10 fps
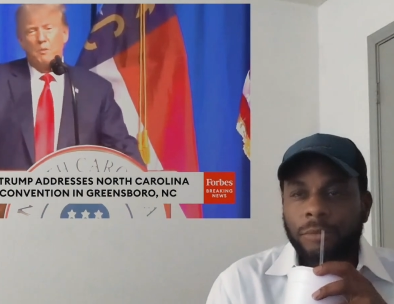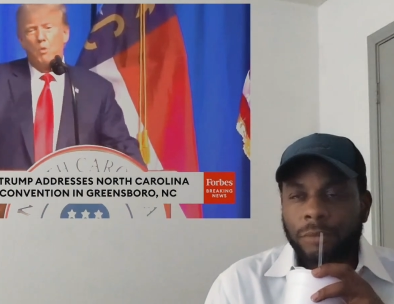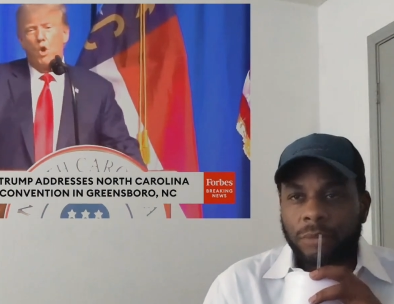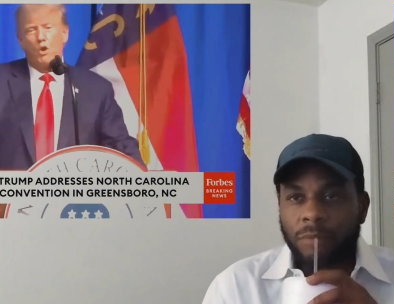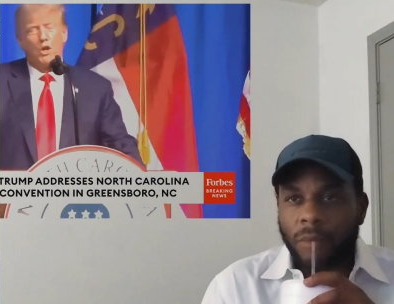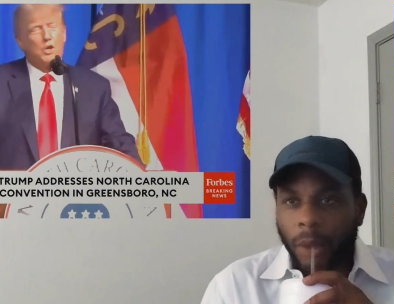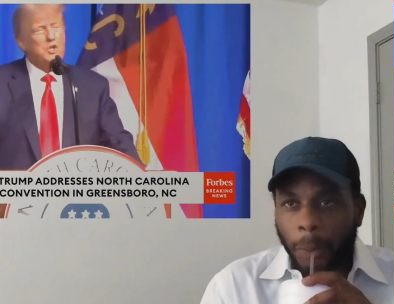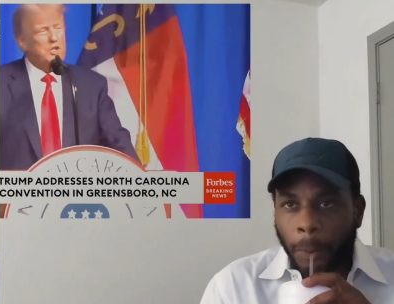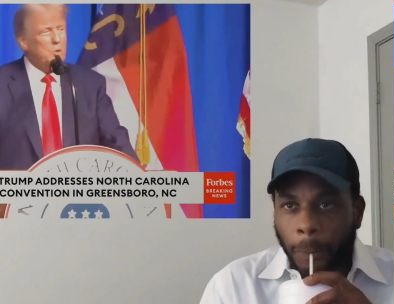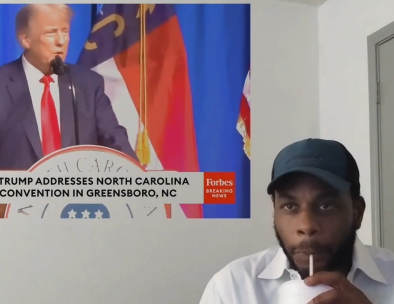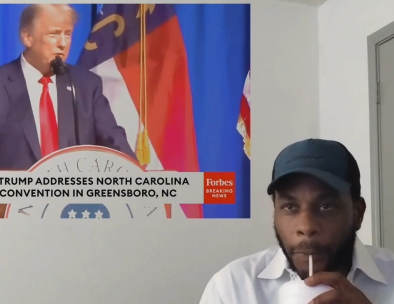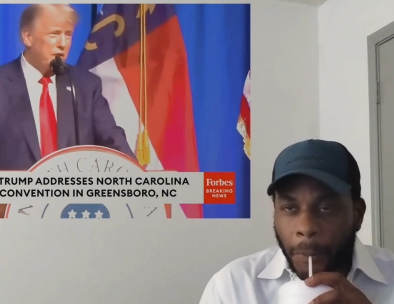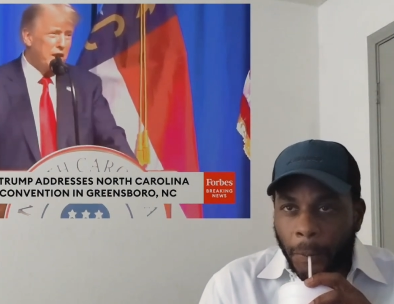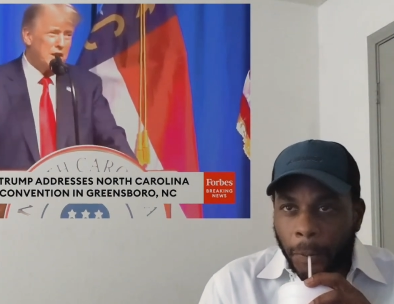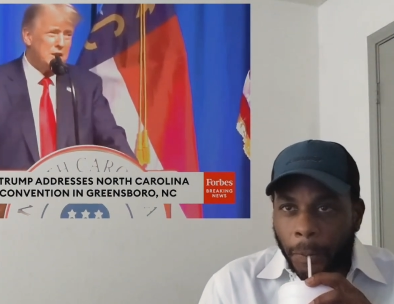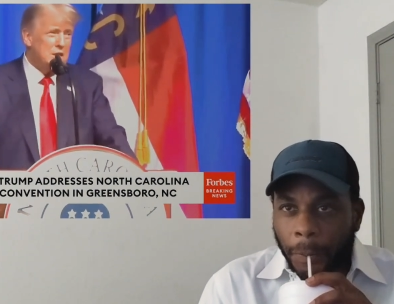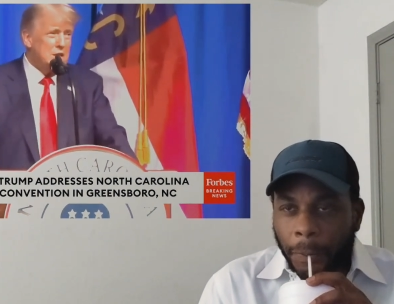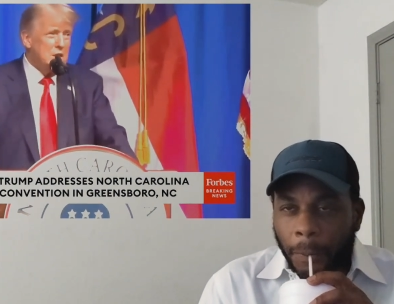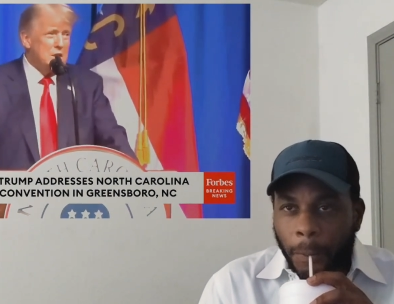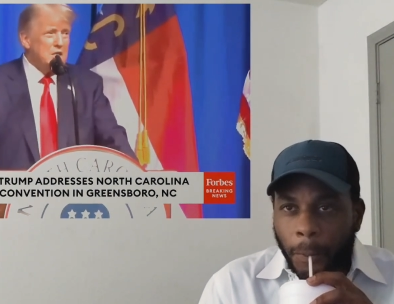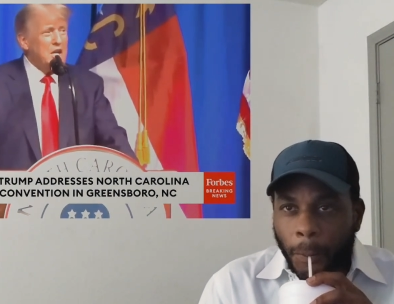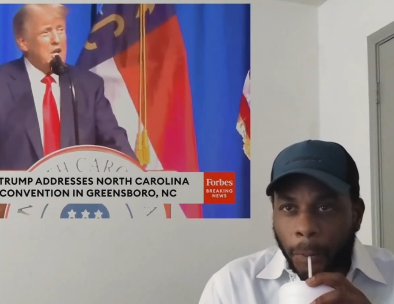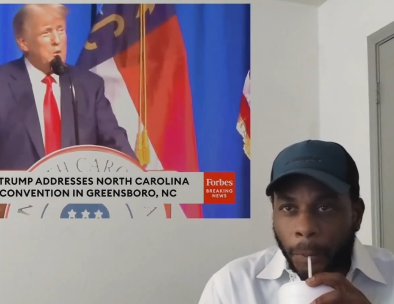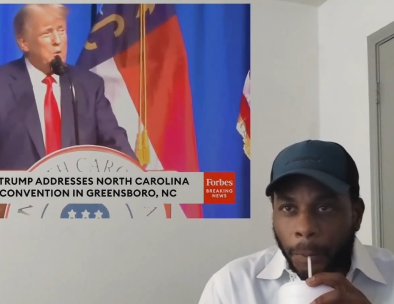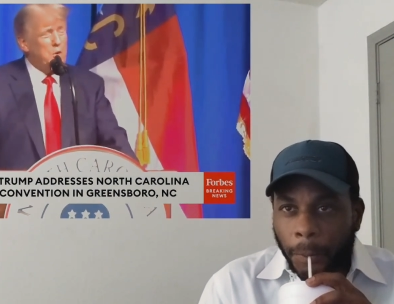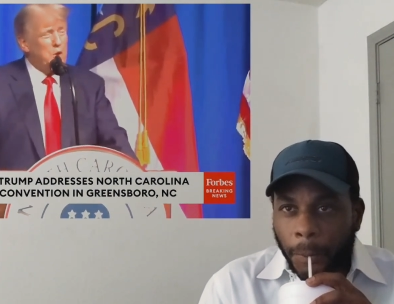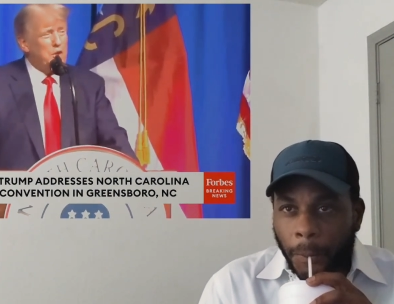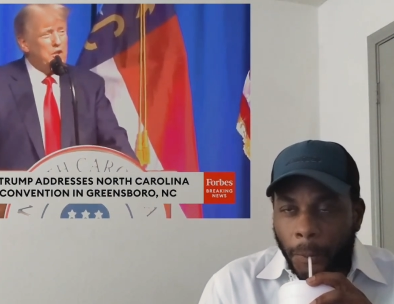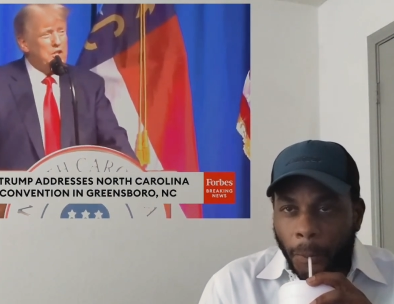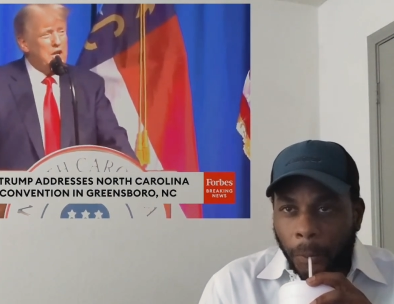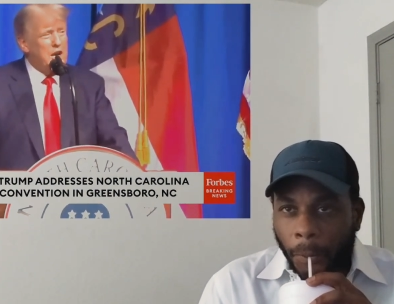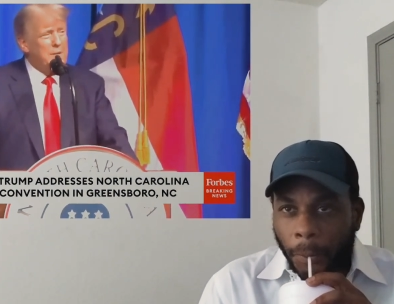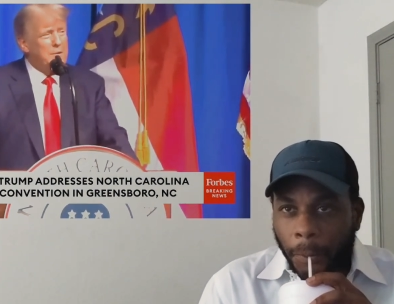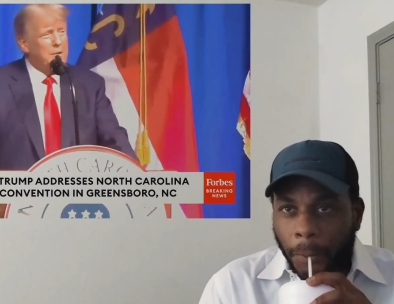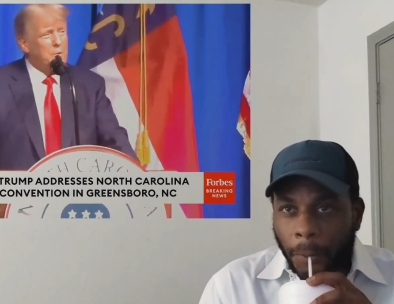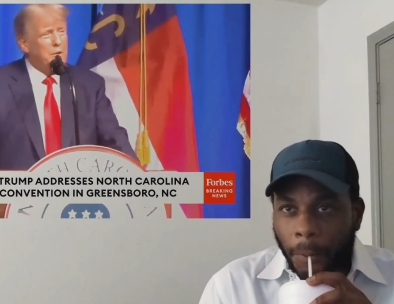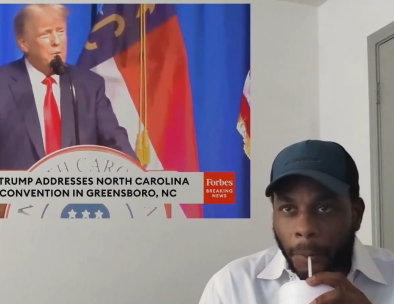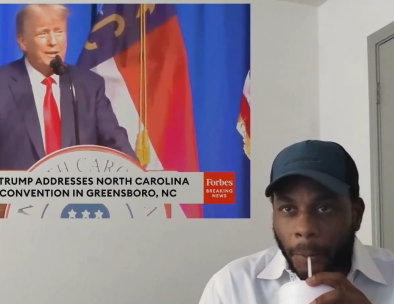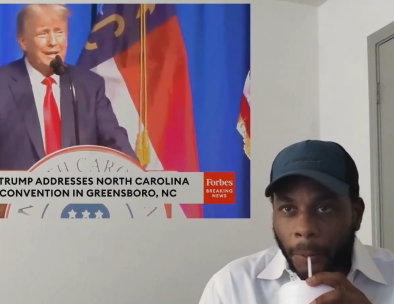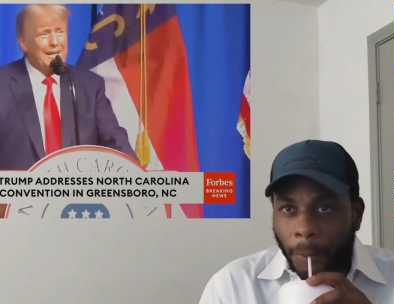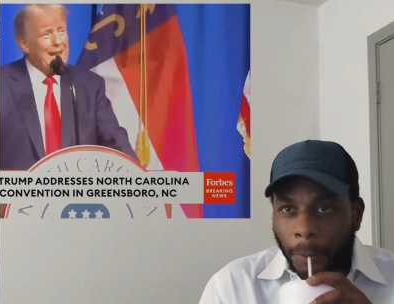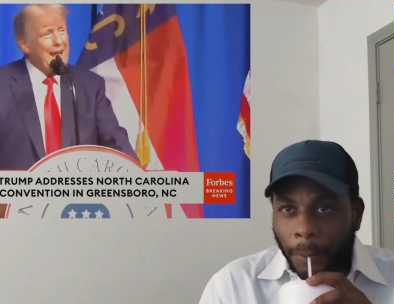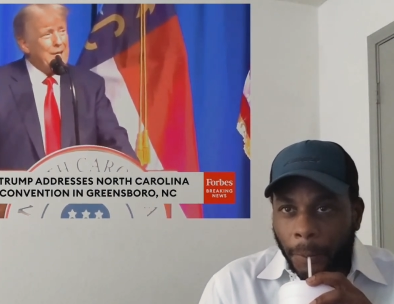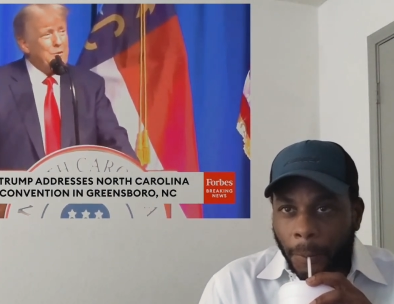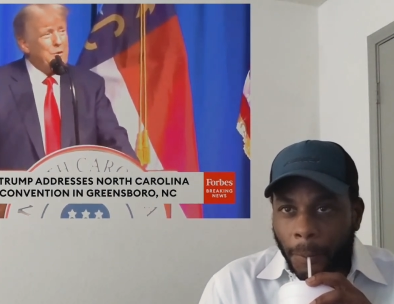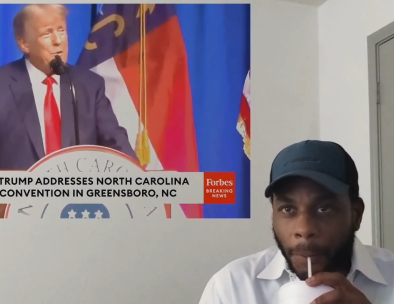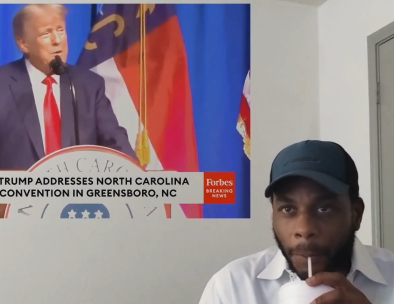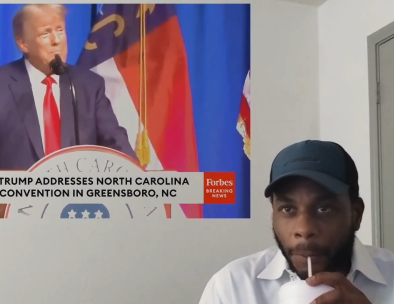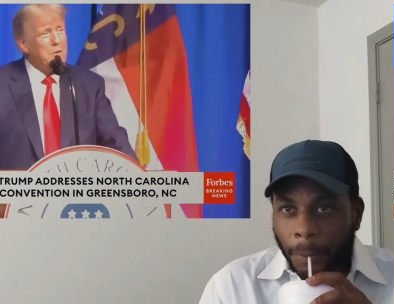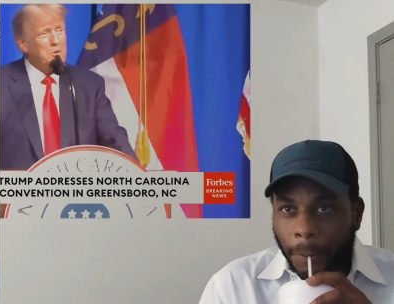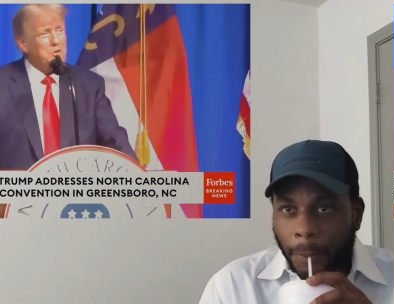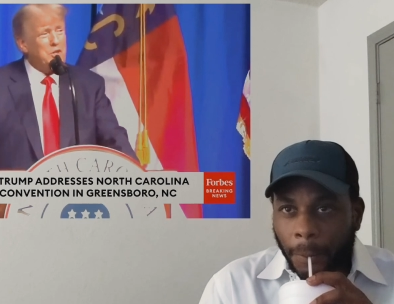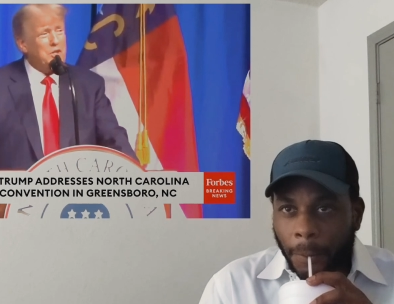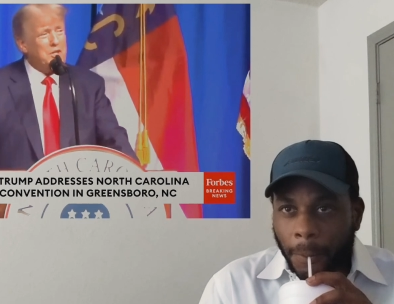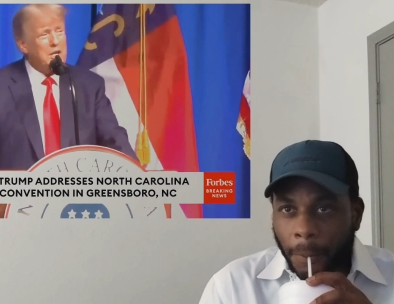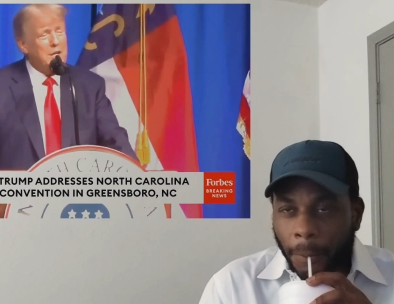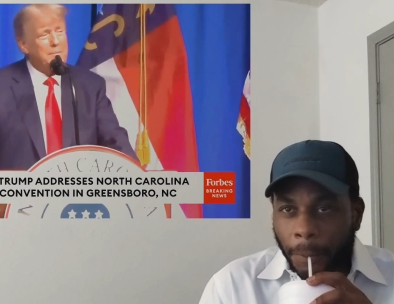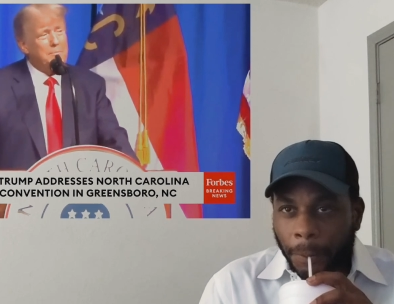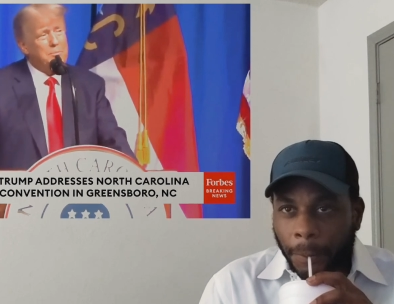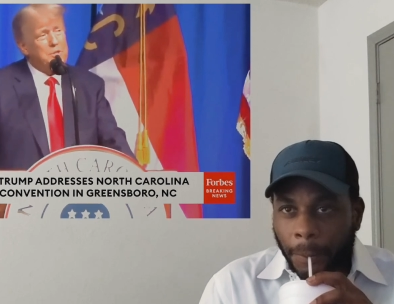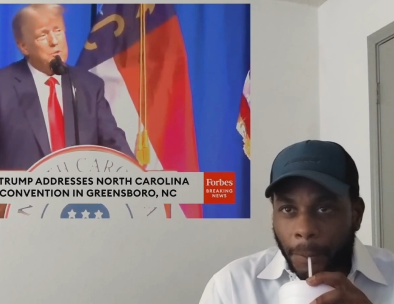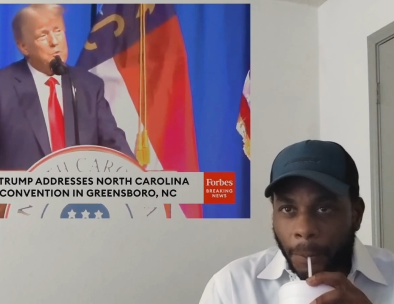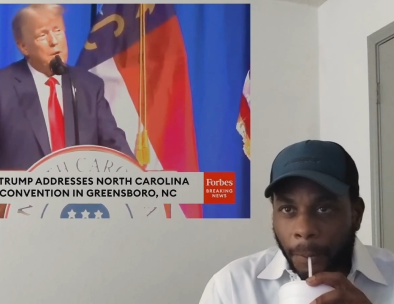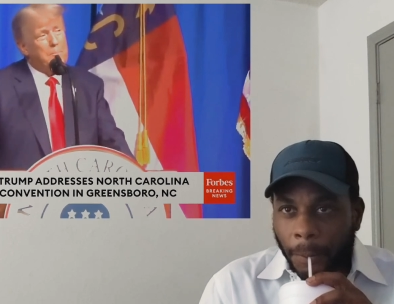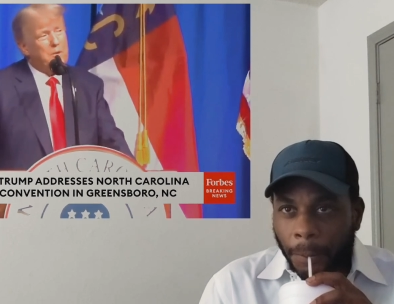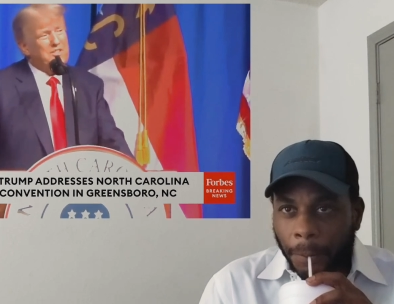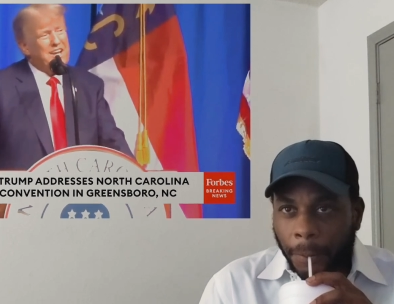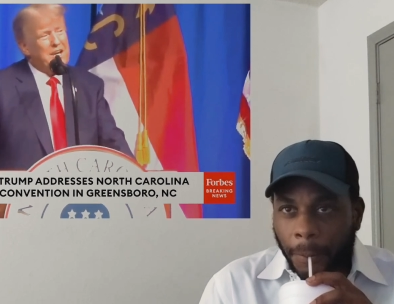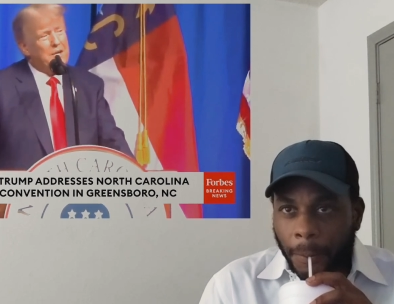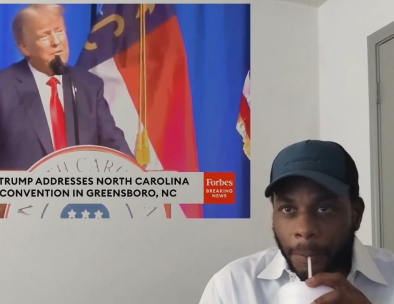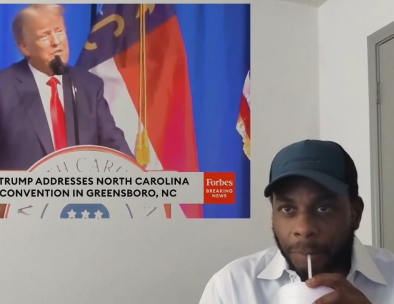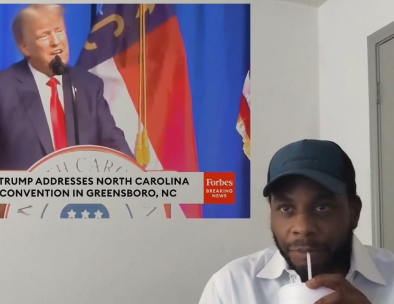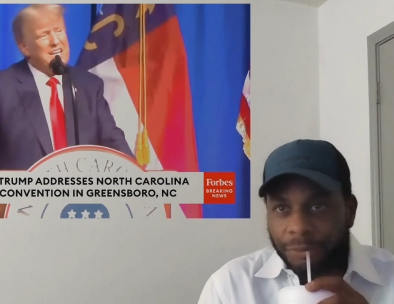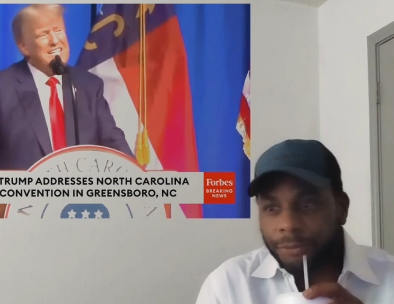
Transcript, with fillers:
Speaker 1: warriors that we fight together with all the time, and we win a lot. We win most of the time. Representatives,